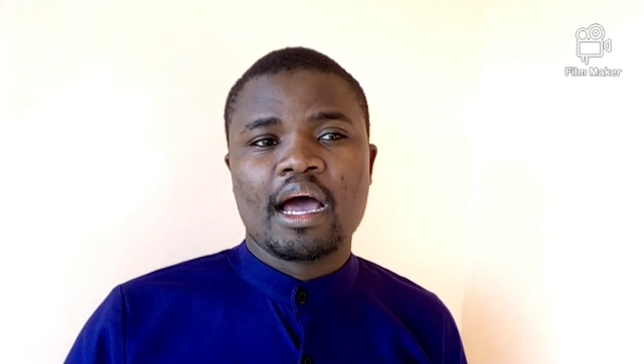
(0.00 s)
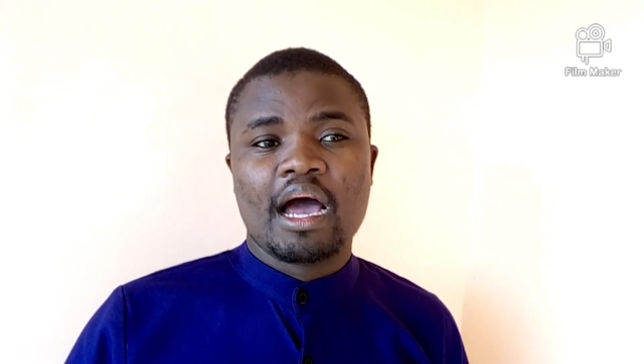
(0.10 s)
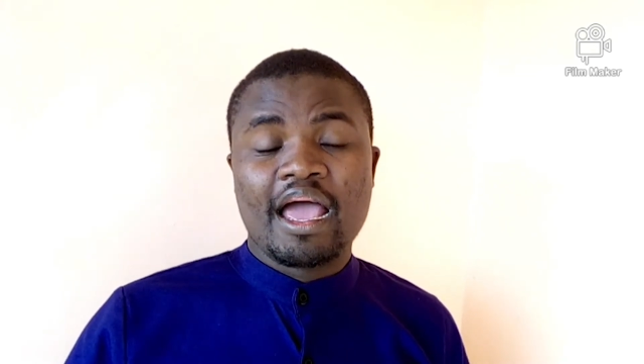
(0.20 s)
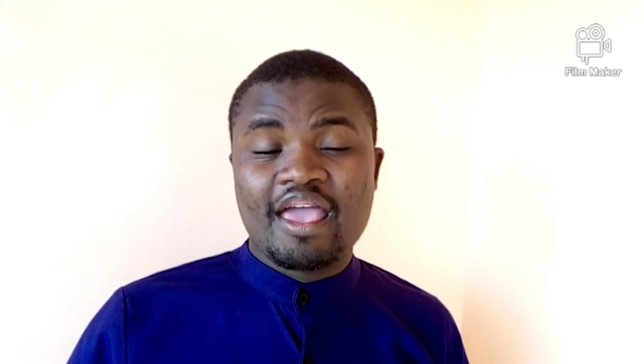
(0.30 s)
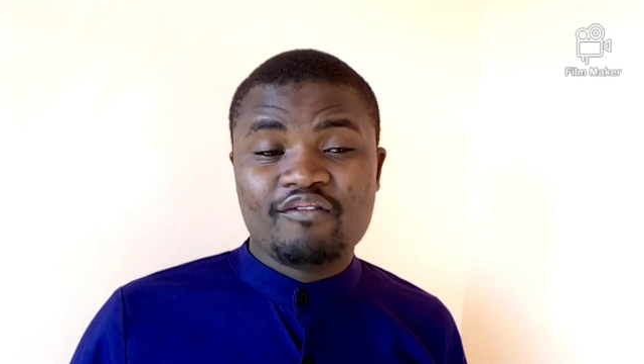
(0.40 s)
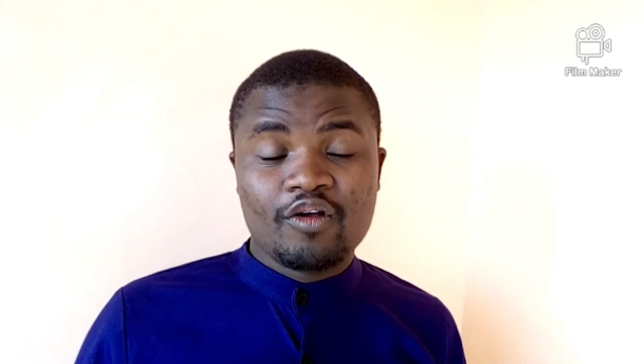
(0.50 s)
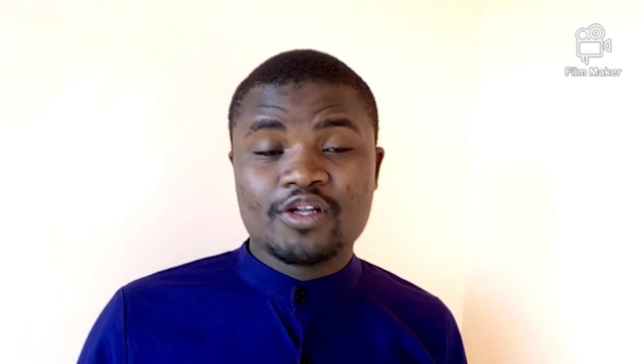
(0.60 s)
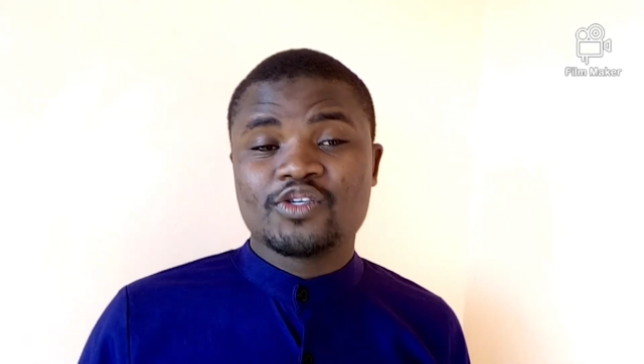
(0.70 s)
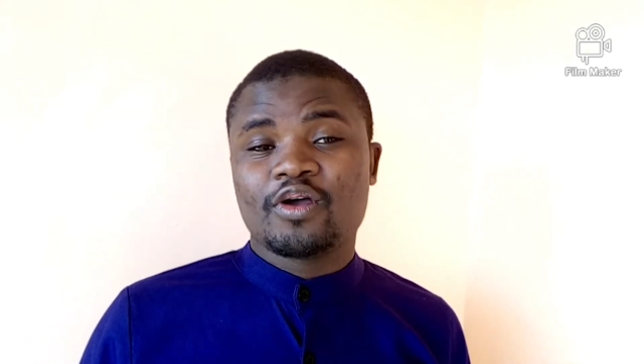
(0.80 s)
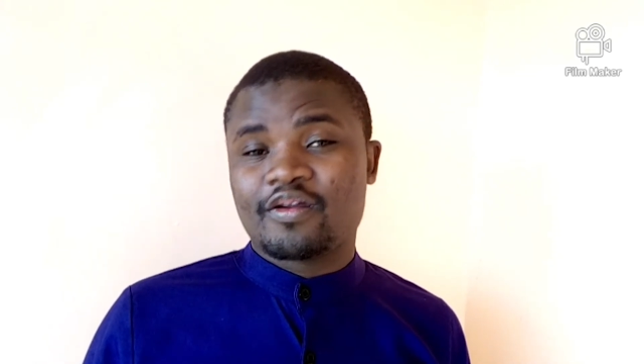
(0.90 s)
I have
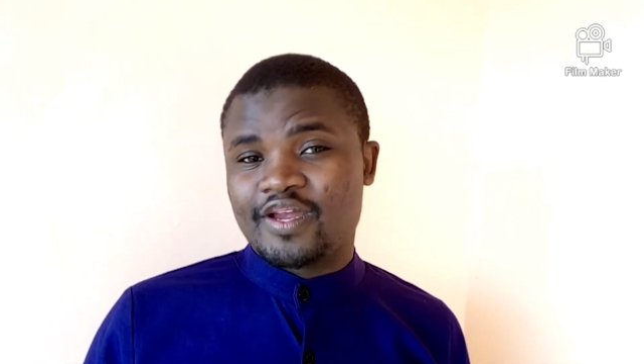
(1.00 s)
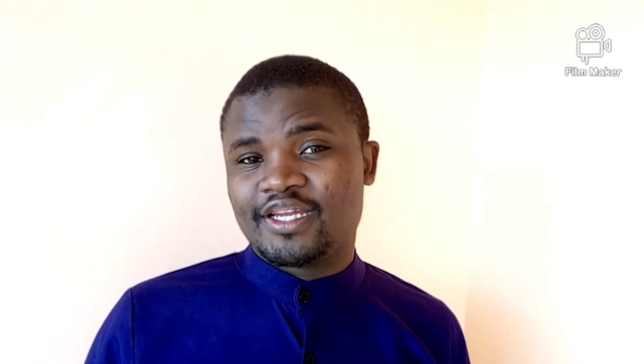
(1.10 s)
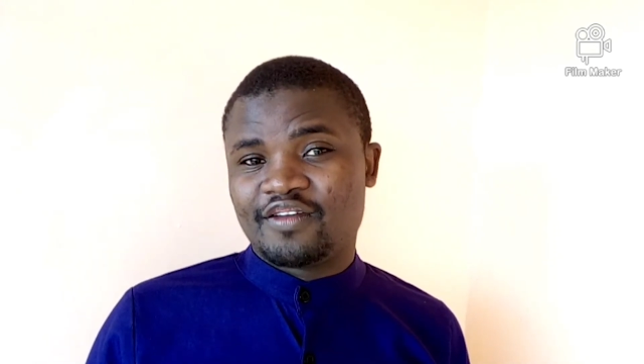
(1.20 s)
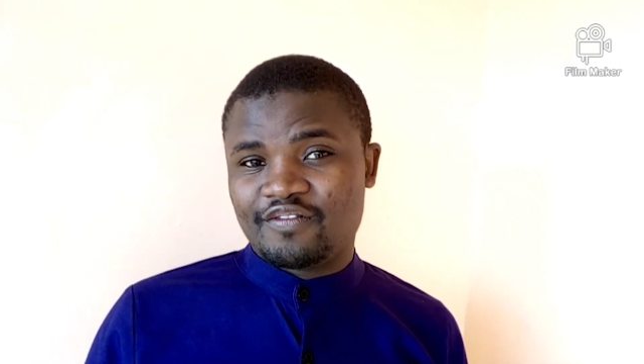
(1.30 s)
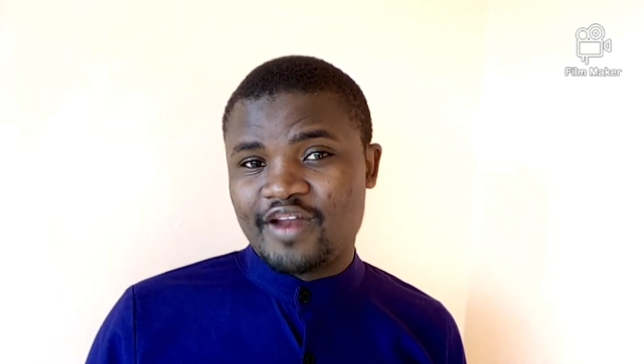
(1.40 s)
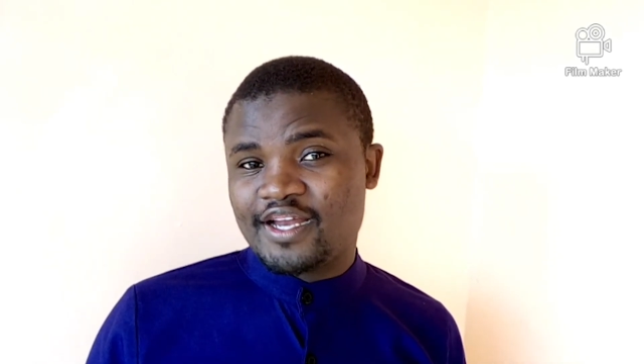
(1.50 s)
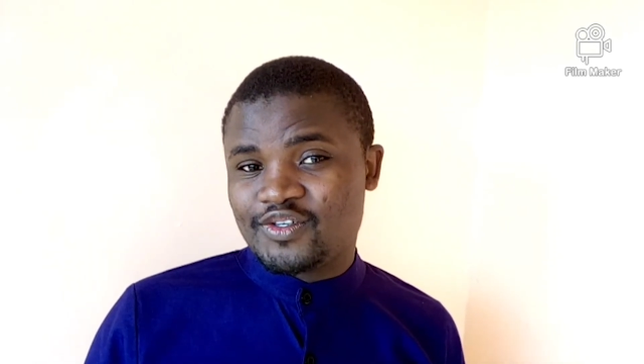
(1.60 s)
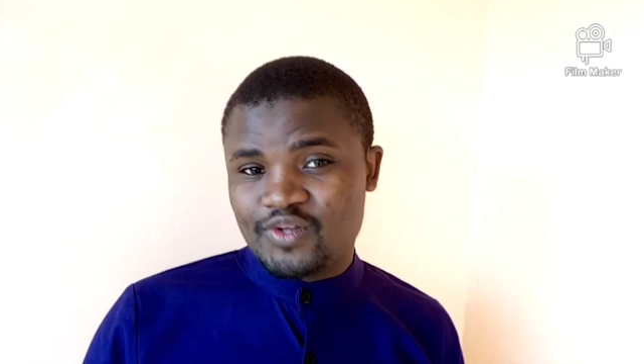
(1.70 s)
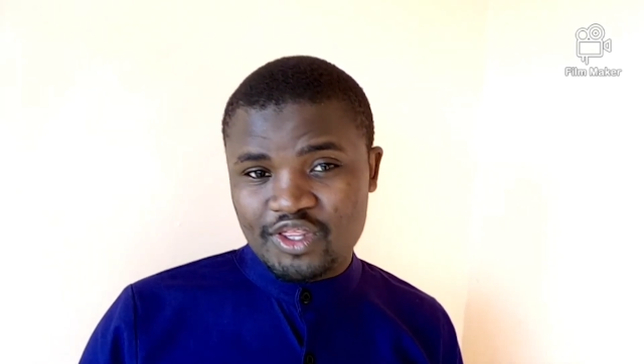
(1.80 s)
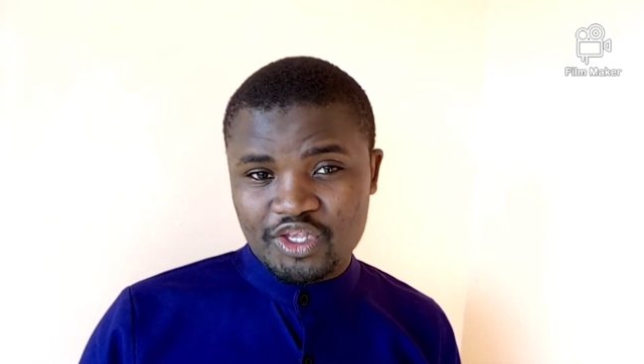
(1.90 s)
also created
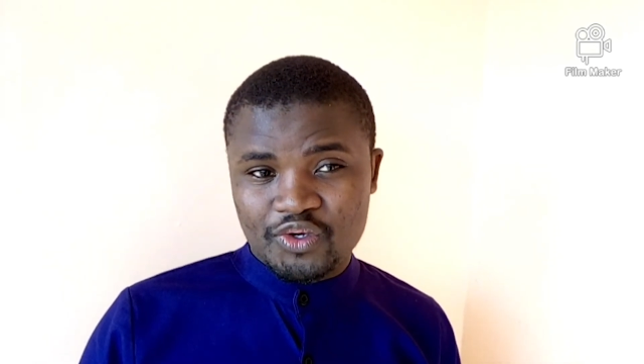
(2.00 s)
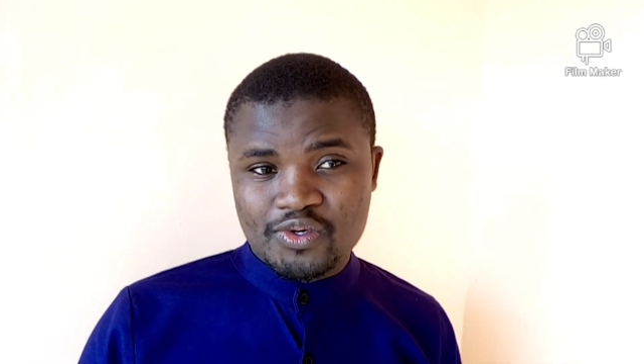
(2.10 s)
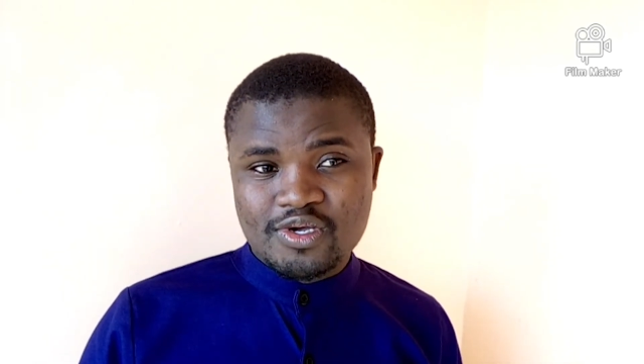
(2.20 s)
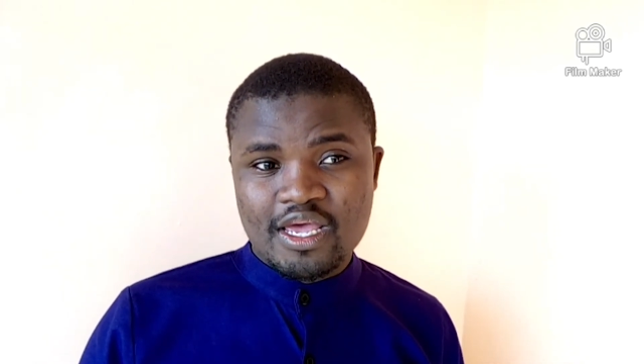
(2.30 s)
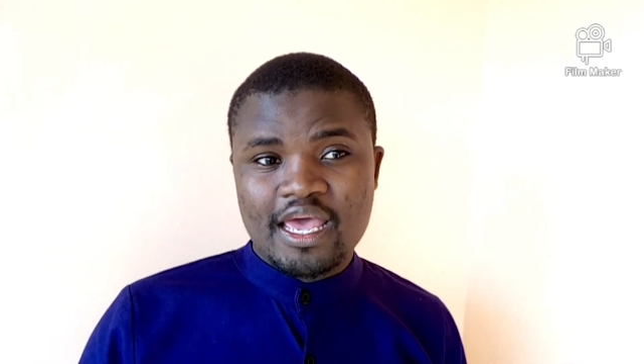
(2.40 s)
friends with you,